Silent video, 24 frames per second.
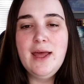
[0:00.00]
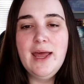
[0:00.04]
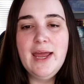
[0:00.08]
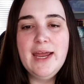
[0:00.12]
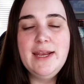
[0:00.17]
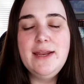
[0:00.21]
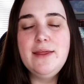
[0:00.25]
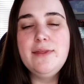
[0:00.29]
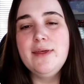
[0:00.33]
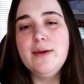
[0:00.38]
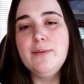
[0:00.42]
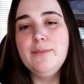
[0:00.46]

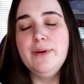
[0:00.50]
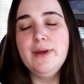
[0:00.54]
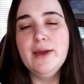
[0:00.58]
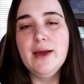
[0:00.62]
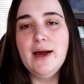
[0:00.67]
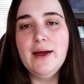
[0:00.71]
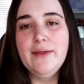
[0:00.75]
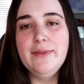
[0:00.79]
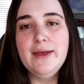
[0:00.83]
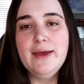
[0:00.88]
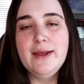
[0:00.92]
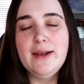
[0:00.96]
Anything
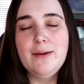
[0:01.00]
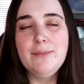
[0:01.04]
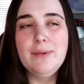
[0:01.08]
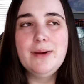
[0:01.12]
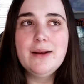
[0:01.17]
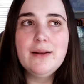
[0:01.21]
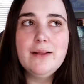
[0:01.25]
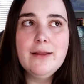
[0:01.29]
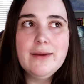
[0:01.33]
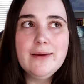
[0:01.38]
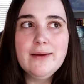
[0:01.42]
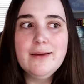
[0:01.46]
beyond that, I'm
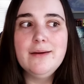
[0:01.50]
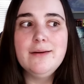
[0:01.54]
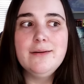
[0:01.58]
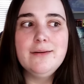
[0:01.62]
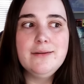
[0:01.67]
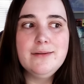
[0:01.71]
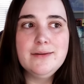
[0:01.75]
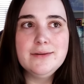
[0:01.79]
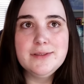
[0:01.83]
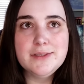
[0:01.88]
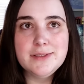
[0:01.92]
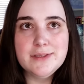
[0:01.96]
kind of like,
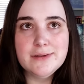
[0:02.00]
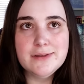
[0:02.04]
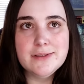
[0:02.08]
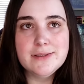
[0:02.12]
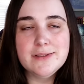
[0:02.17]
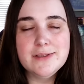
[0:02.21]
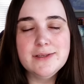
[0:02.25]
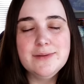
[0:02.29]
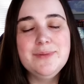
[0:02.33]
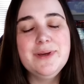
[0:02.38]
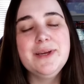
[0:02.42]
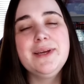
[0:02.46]

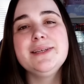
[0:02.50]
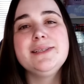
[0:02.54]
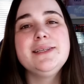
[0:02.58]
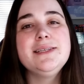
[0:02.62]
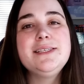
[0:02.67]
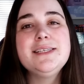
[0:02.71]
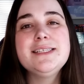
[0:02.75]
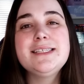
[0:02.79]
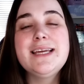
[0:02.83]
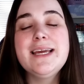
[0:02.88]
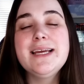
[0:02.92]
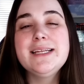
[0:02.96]
seriously, because it
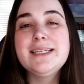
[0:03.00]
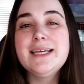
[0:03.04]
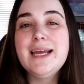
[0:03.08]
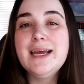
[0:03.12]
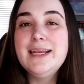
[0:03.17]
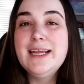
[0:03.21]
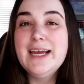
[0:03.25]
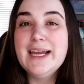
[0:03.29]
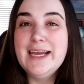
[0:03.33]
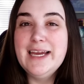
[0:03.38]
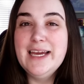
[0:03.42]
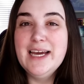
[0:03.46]
just gets
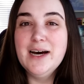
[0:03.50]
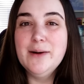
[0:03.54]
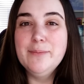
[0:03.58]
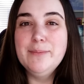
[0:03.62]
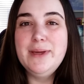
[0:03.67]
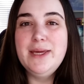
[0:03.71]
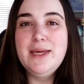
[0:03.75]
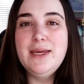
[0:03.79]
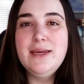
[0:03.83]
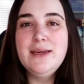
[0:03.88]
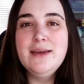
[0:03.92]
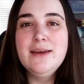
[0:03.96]
kind of
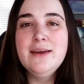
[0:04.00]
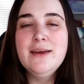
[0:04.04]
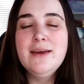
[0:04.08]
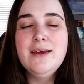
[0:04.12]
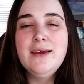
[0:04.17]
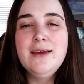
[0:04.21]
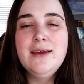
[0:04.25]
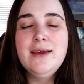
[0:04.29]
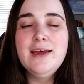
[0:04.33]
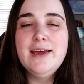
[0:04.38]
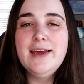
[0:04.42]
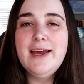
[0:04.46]
gummy
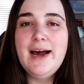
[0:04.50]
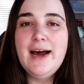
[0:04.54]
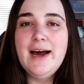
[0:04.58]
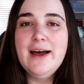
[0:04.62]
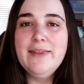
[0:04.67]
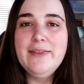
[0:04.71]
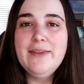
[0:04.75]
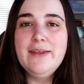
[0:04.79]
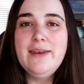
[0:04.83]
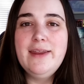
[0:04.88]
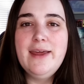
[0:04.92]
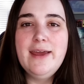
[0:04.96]

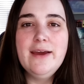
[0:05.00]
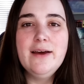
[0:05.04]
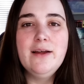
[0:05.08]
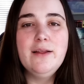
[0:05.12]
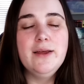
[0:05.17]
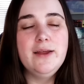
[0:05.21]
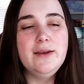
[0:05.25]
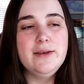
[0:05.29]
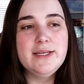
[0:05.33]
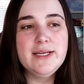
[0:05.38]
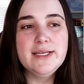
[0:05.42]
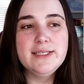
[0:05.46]
on the nail
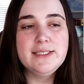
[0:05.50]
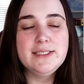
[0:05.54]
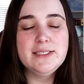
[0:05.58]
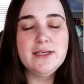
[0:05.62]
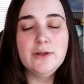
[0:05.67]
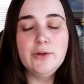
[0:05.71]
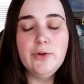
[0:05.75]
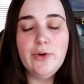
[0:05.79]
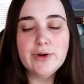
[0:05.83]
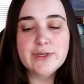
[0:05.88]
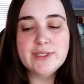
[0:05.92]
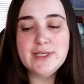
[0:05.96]
and takes
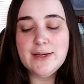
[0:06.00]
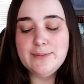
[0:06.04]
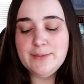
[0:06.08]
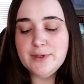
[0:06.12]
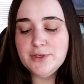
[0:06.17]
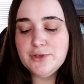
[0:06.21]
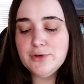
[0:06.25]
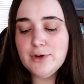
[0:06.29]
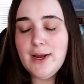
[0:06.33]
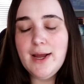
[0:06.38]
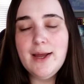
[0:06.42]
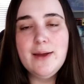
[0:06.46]
a long time to
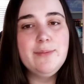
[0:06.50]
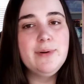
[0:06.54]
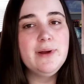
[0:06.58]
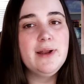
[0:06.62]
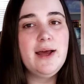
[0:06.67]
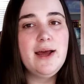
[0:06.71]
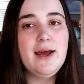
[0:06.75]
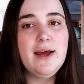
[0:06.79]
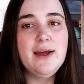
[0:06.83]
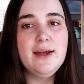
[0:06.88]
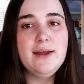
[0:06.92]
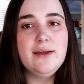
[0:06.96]
dry. But
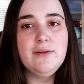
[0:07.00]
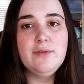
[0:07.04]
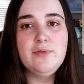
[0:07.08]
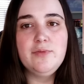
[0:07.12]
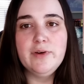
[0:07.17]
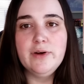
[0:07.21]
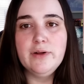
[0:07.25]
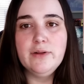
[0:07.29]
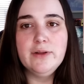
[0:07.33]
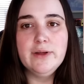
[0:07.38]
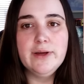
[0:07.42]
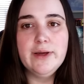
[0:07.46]
I
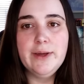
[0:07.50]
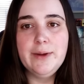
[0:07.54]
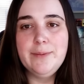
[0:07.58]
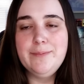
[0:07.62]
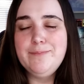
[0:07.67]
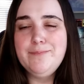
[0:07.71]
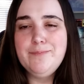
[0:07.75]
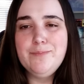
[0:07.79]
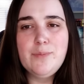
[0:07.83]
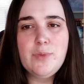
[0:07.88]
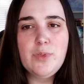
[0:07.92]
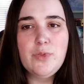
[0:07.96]
felt like
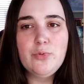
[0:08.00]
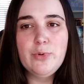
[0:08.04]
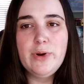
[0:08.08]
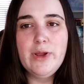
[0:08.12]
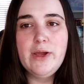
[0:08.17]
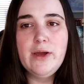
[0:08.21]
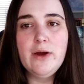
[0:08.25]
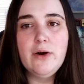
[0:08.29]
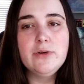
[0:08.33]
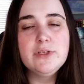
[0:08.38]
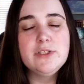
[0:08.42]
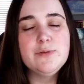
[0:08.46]
3
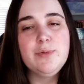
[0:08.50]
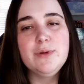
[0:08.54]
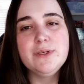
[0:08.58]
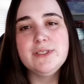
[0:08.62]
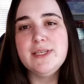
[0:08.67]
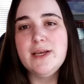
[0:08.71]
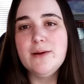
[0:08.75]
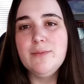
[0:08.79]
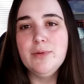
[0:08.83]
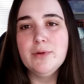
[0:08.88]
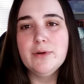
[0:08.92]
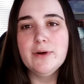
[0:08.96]
coats plus
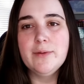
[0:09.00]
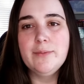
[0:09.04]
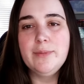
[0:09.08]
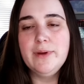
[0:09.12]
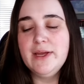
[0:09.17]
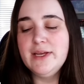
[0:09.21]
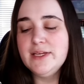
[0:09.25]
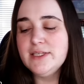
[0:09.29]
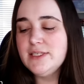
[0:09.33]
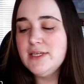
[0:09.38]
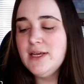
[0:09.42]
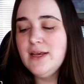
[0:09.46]
that blurring
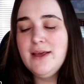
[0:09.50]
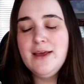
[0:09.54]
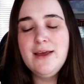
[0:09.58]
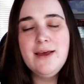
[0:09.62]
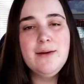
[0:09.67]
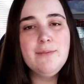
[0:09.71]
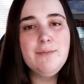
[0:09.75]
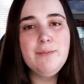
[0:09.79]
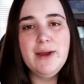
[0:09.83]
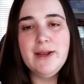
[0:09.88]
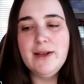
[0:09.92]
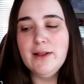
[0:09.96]
base
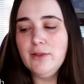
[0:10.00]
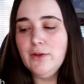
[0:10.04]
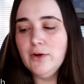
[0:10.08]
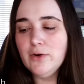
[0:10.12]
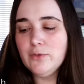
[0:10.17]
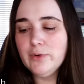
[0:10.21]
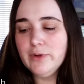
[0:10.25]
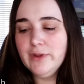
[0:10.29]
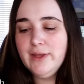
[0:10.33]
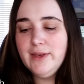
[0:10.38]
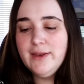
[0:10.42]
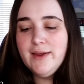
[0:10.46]
made it
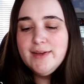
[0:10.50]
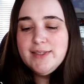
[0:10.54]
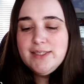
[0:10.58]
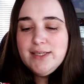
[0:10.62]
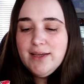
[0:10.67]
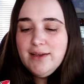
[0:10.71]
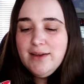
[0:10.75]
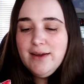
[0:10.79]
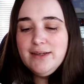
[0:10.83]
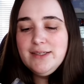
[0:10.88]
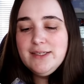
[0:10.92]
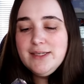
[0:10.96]
look really nice.
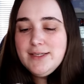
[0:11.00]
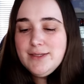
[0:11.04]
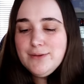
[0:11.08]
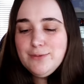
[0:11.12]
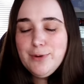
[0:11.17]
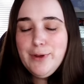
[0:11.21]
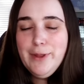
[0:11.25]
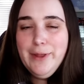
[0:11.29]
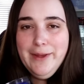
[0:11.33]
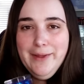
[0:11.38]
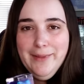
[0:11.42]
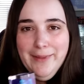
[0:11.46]
And I just
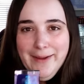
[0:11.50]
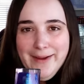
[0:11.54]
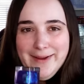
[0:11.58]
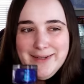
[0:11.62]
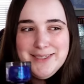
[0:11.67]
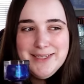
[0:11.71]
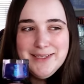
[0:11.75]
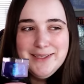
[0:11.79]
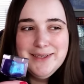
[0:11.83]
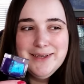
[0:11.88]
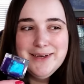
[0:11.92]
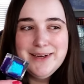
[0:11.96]
really like
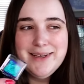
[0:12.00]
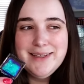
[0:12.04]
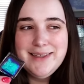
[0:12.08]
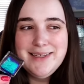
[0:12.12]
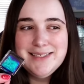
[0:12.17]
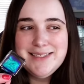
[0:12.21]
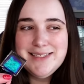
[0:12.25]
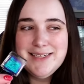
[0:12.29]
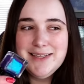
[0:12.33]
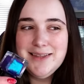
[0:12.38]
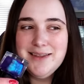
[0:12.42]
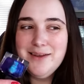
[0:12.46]
to look at
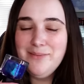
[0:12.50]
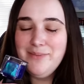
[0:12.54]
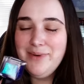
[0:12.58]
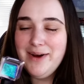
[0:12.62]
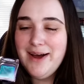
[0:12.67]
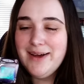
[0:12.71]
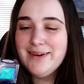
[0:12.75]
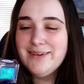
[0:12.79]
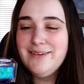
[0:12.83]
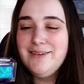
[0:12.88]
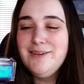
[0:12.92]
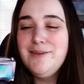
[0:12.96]
this in the
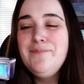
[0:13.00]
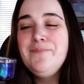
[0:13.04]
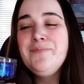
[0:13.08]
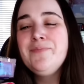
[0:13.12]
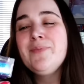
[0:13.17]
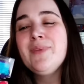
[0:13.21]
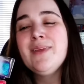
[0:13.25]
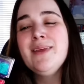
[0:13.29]
bottle.